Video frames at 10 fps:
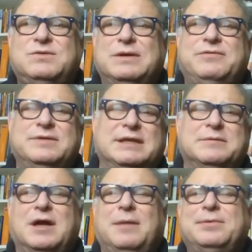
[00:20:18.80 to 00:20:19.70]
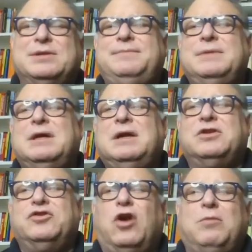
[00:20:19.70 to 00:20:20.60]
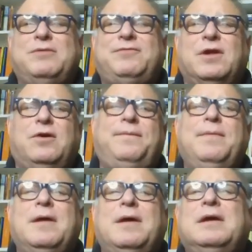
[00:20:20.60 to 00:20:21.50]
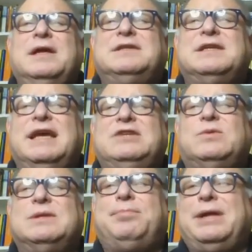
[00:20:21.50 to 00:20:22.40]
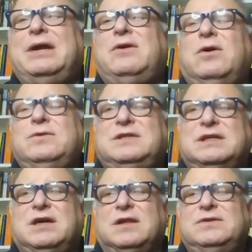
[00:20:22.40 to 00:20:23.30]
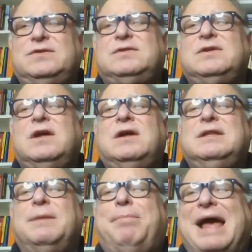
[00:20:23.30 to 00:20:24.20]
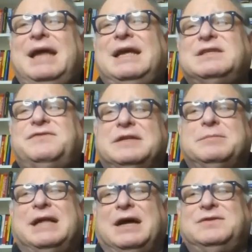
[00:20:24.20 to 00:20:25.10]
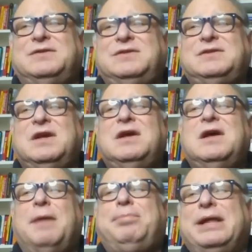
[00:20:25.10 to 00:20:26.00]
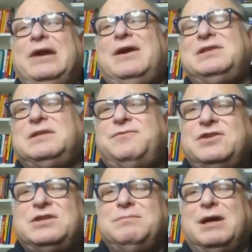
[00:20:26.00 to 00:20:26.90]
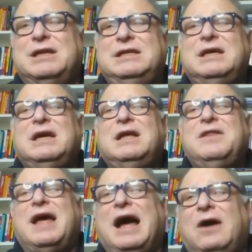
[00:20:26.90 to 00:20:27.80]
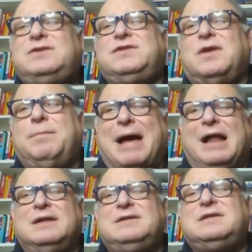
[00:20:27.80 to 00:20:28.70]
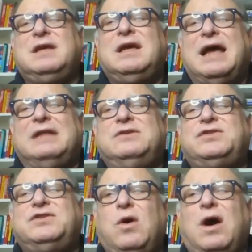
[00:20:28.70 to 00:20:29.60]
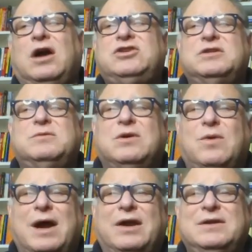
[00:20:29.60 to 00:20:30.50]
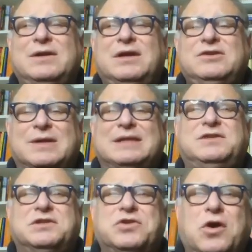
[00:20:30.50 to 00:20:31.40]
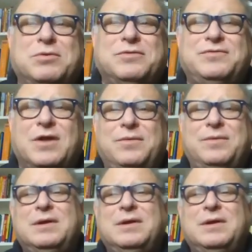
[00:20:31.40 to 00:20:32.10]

right from the game of Monopoly. The normal flow is the case where the player owns the colors, the bank has available houses, a player has sufficient money, the houses are balanced, and there's no auction required. So that's the normal flow.